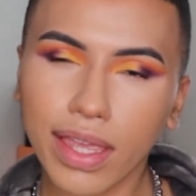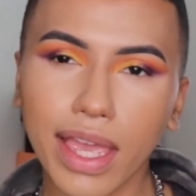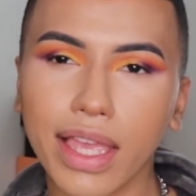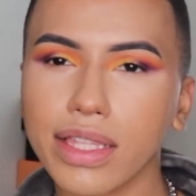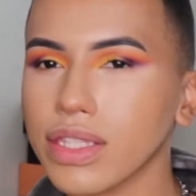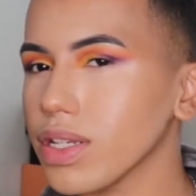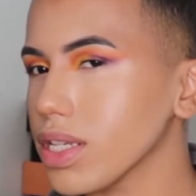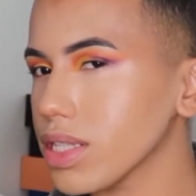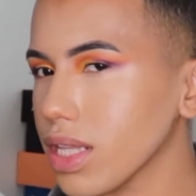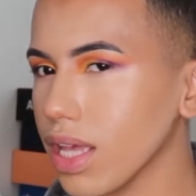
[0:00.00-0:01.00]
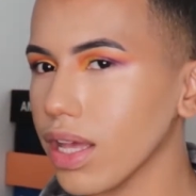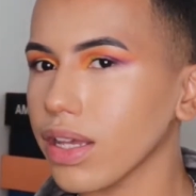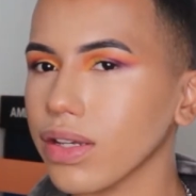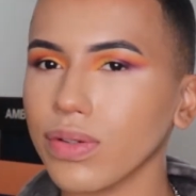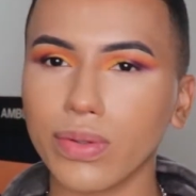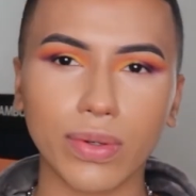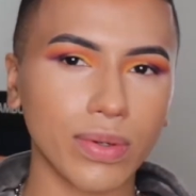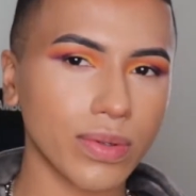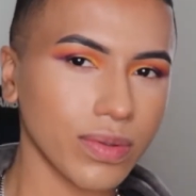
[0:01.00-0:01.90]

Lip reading: Get into this. Look. Ooh.